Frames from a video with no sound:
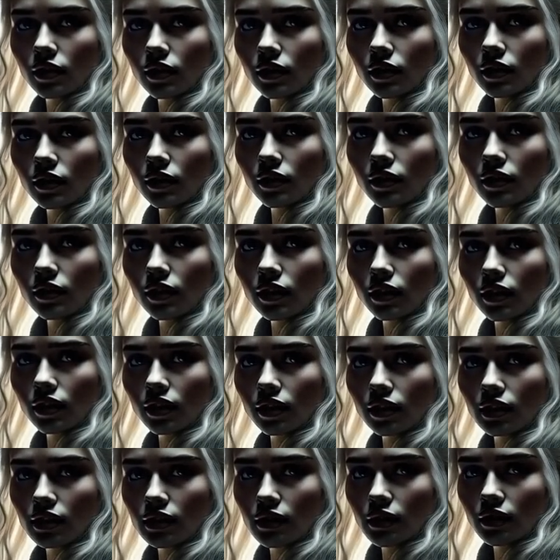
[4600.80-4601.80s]
People moved
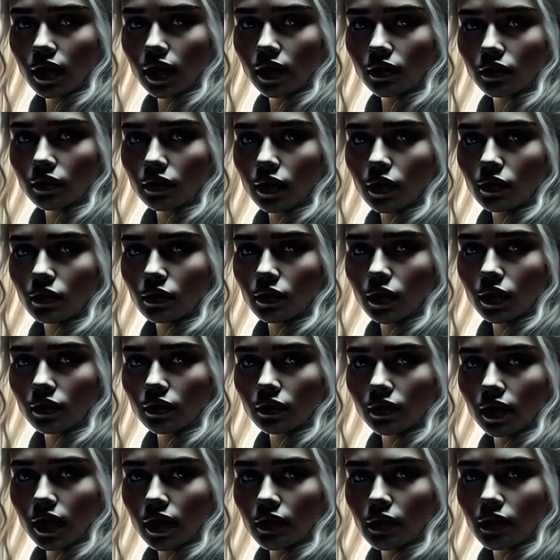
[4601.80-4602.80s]
in clusters along
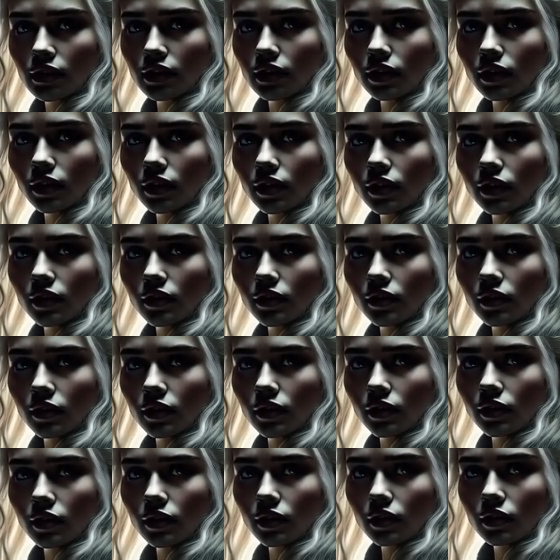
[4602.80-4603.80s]
the main streets,
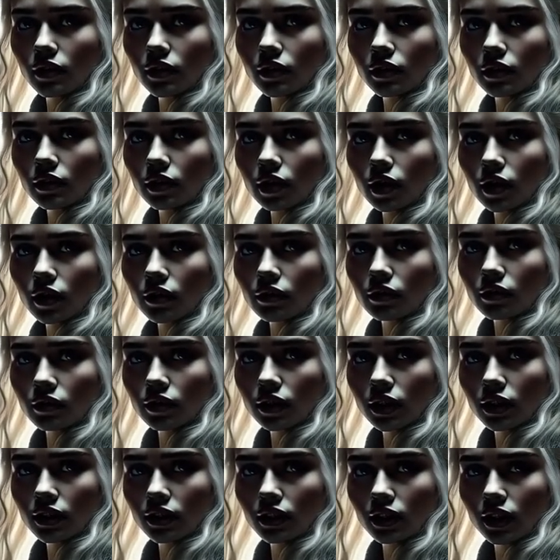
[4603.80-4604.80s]
some bearing tools
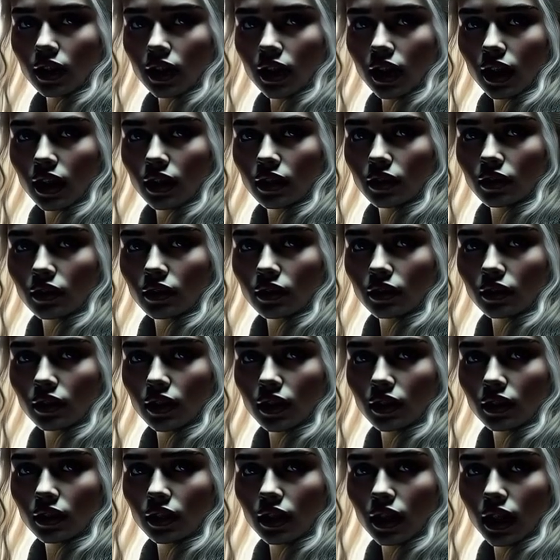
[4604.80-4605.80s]
or water barrels,
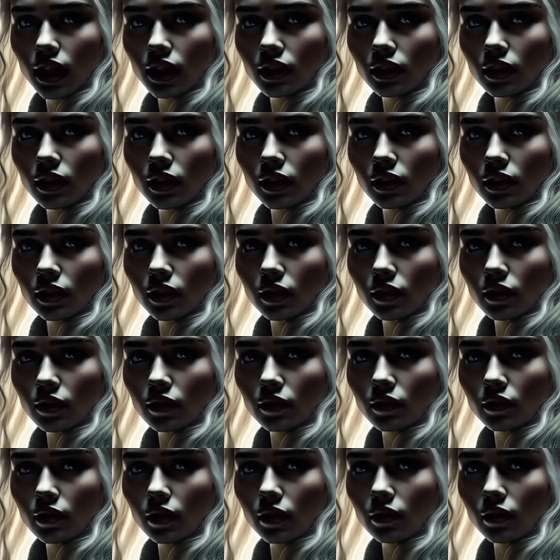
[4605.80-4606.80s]
others pulling
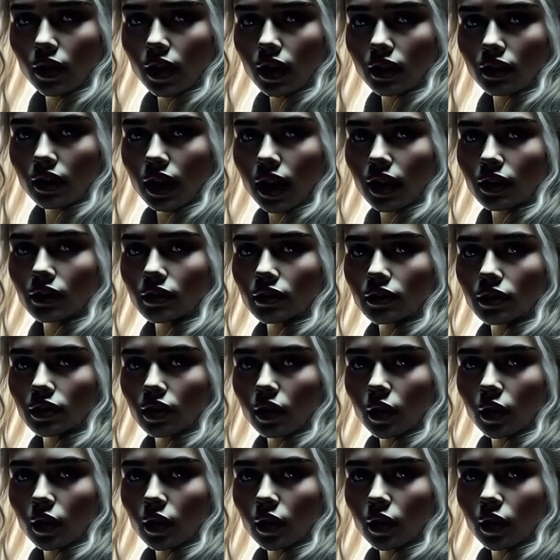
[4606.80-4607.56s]
salvage from the rubble.